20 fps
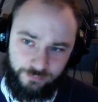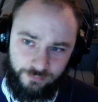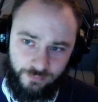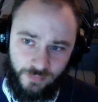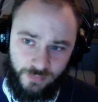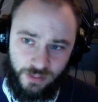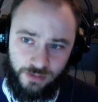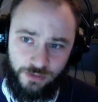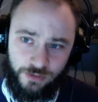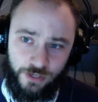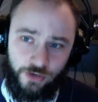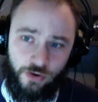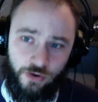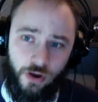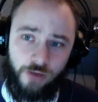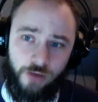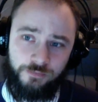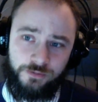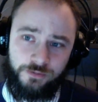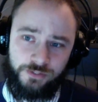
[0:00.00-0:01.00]
their
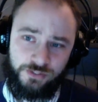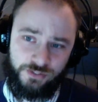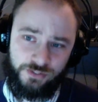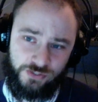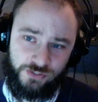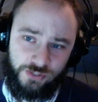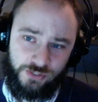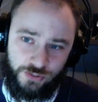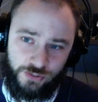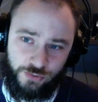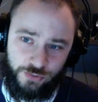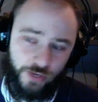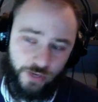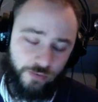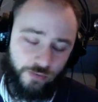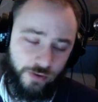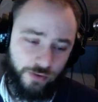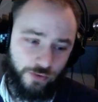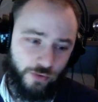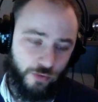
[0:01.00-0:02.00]
office is just right
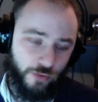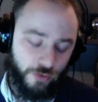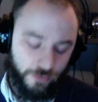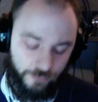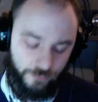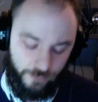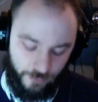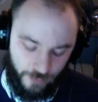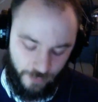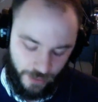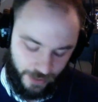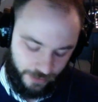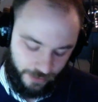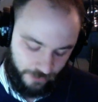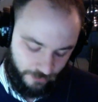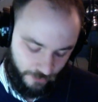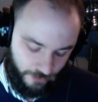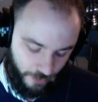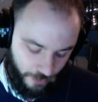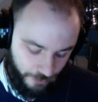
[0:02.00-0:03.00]
around the corner from mine,
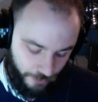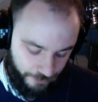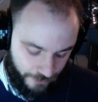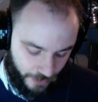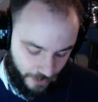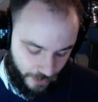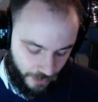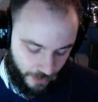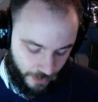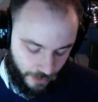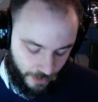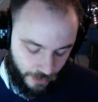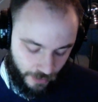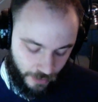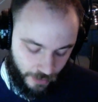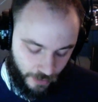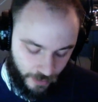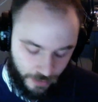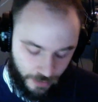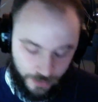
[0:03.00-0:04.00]
so
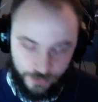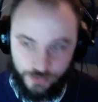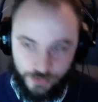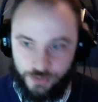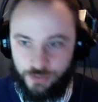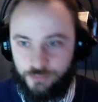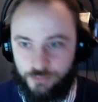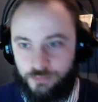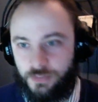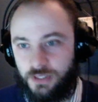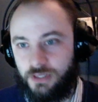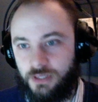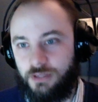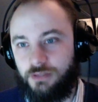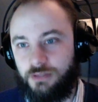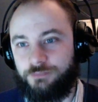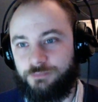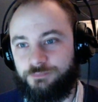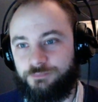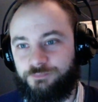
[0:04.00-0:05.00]
uh, it shouldn't be.
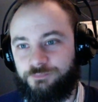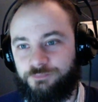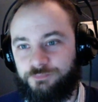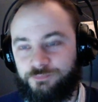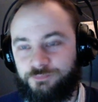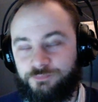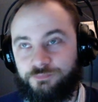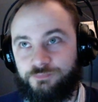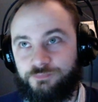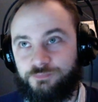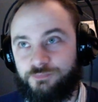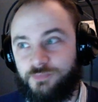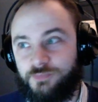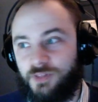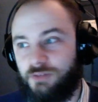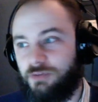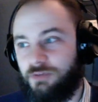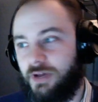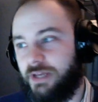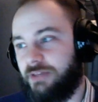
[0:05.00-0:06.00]

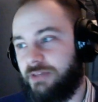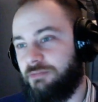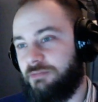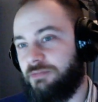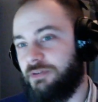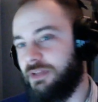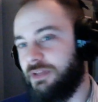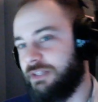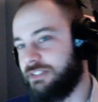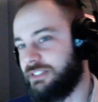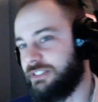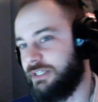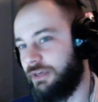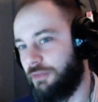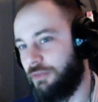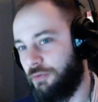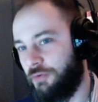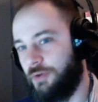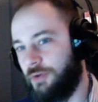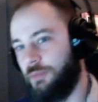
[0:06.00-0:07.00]
If I can finish like
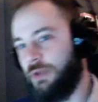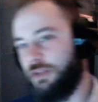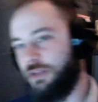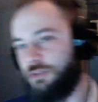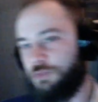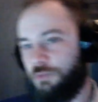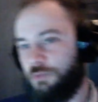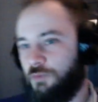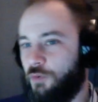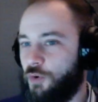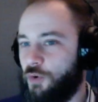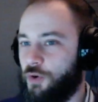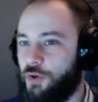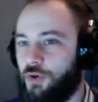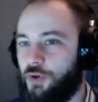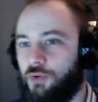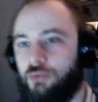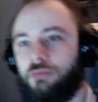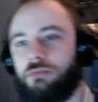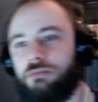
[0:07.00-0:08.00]
three minutes before
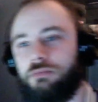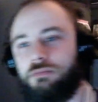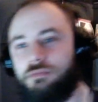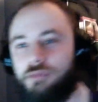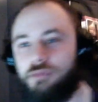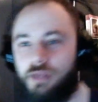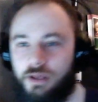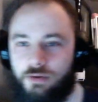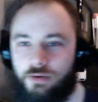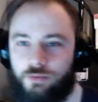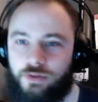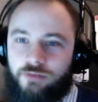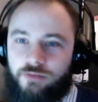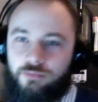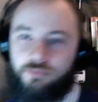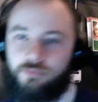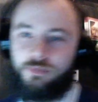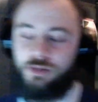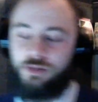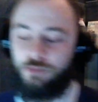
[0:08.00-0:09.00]
noon, that'll be
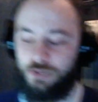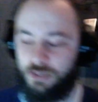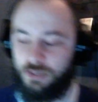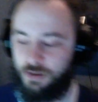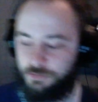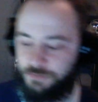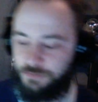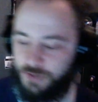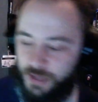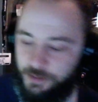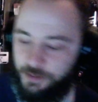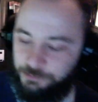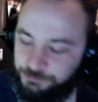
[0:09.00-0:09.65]
give me enough time.